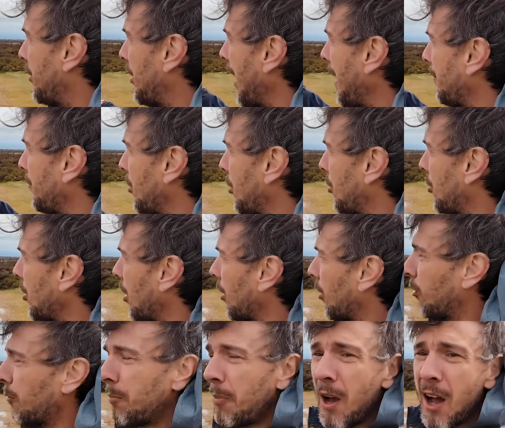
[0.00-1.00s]
chap just
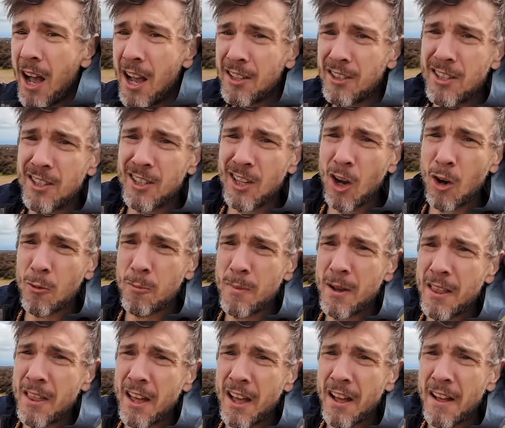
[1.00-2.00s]
cycled past and told
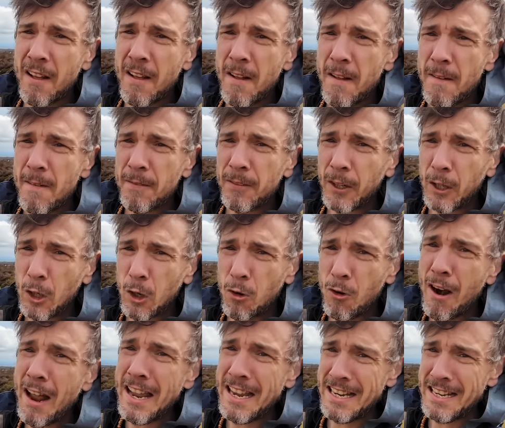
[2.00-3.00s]
me that the
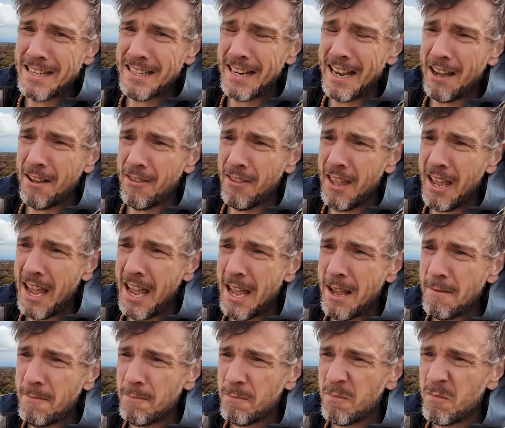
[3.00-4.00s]
crane down
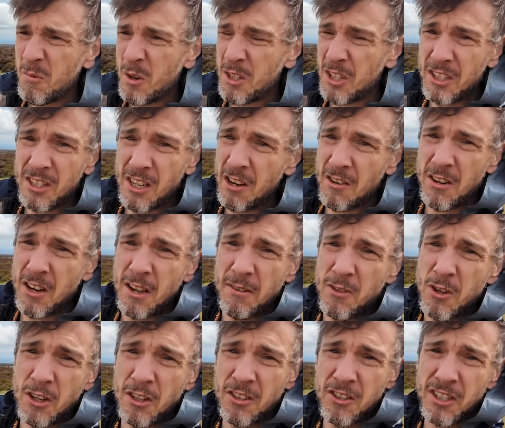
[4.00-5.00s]
there, which I don't know if
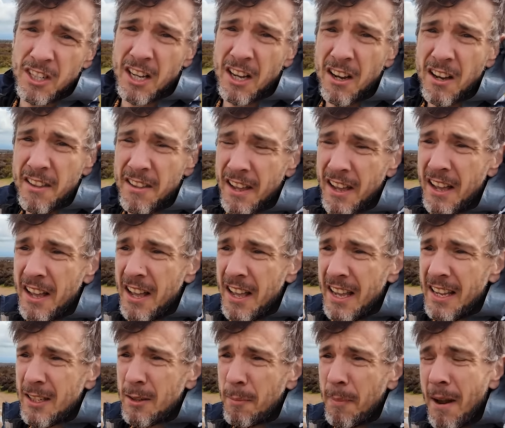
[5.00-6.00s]
you can see either,
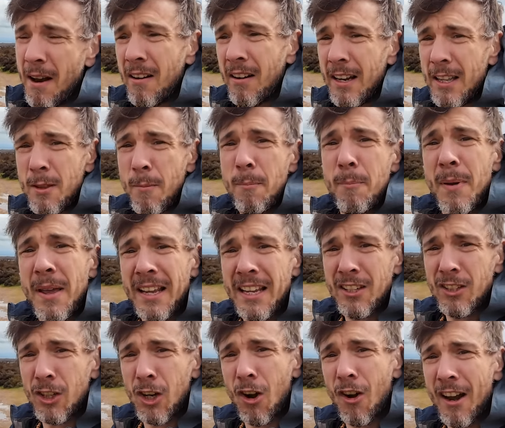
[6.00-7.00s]
is apparently the
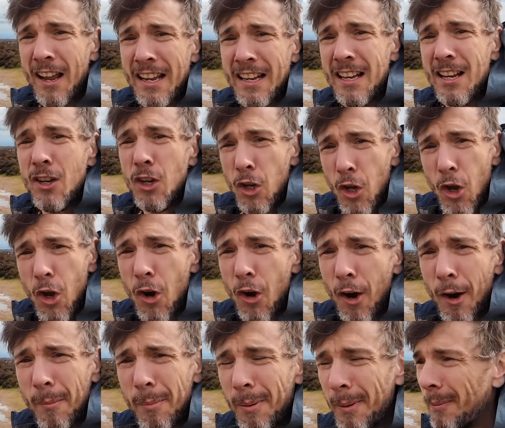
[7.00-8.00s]
biggest crane in
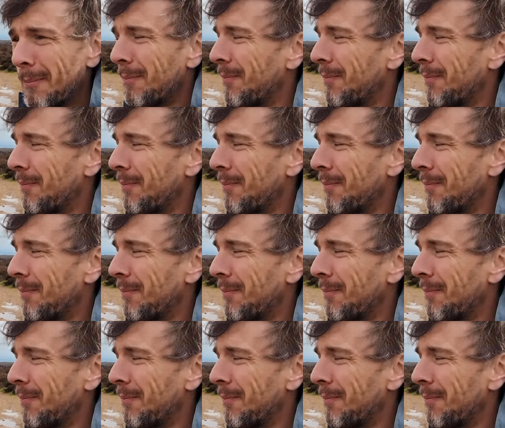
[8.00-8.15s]
Europe.